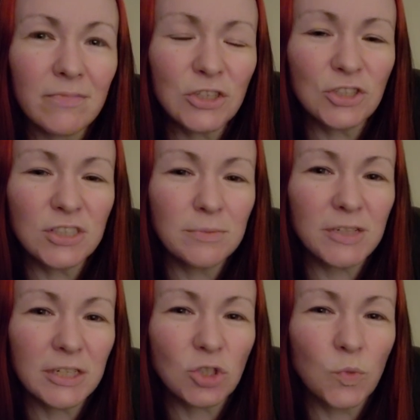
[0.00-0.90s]
She seems
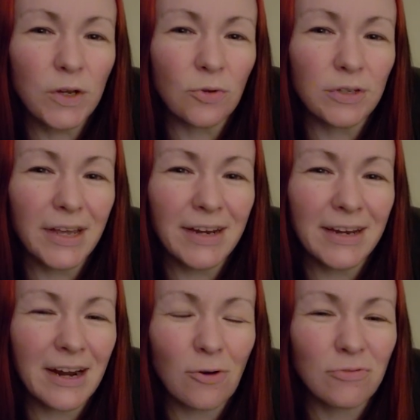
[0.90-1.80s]
like a sweet old
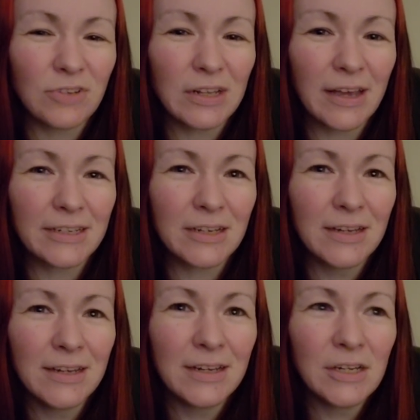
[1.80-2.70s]
lady, and I don't feel like
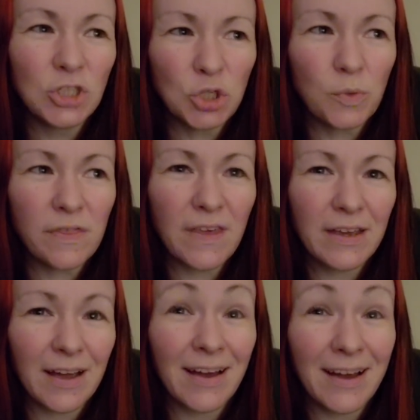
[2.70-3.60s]
she would
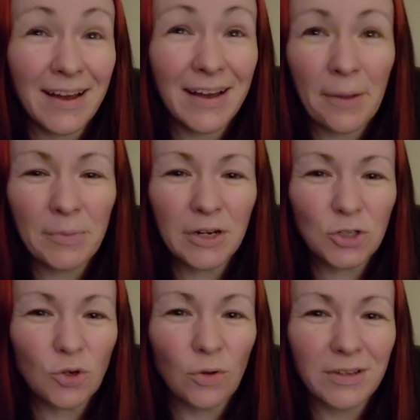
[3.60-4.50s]
think, "Aha! I'm going to
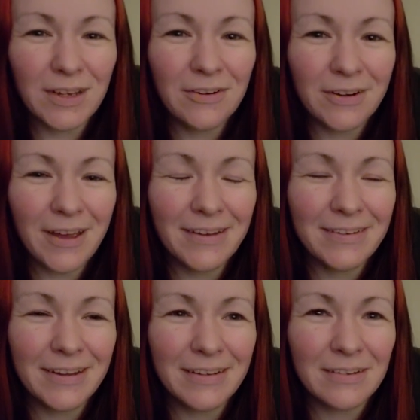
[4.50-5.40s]
troll the
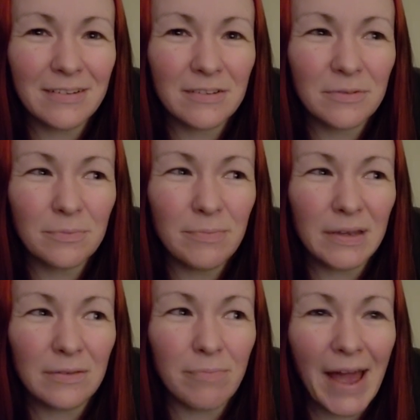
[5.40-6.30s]
internet and
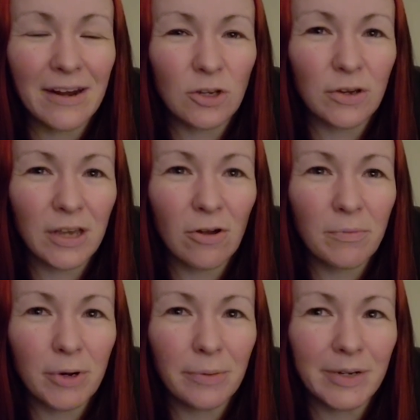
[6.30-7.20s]
be bad at cooking
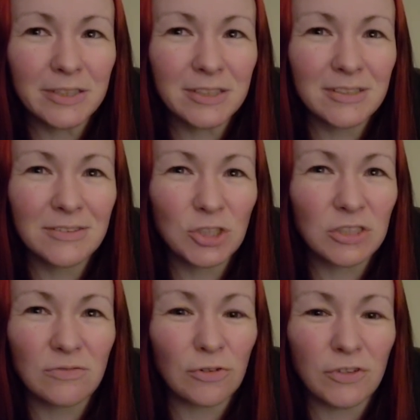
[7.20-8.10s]
on purpose
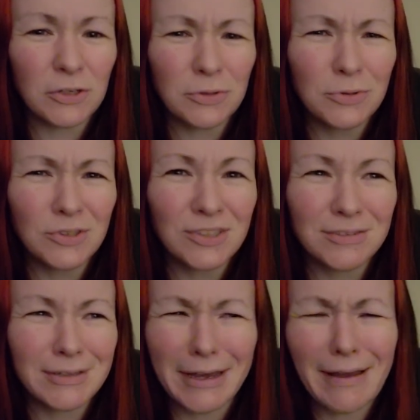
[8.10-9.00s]
just for
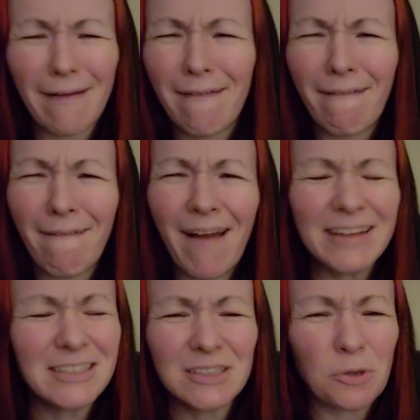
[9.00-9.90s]
views. Like,
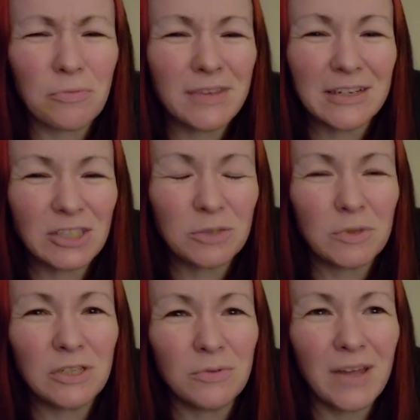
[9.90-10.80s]
I just don't think she
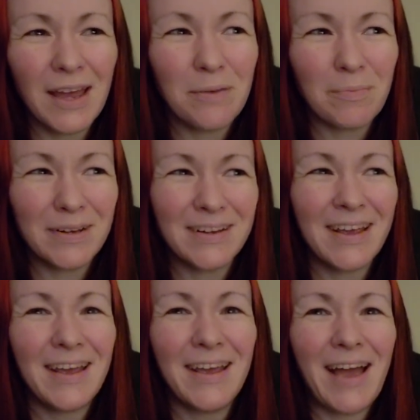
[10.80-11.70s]
would do that, but
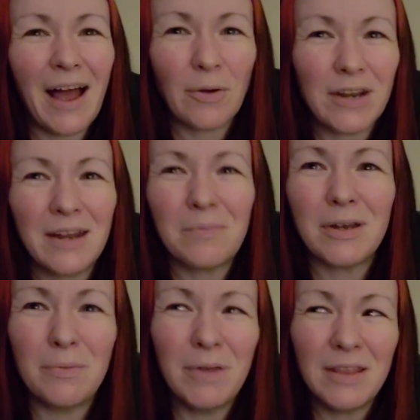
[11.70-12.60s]
how could
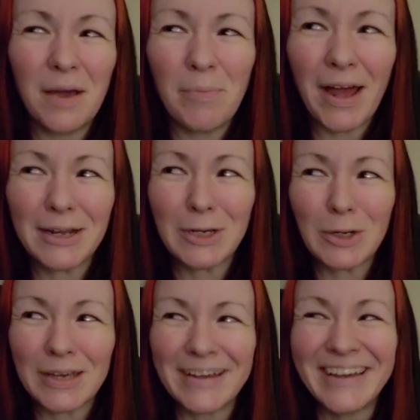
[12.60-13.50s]
anybody be that bad at
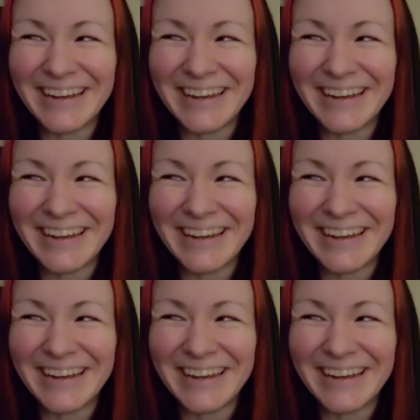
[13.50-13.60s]
cooking?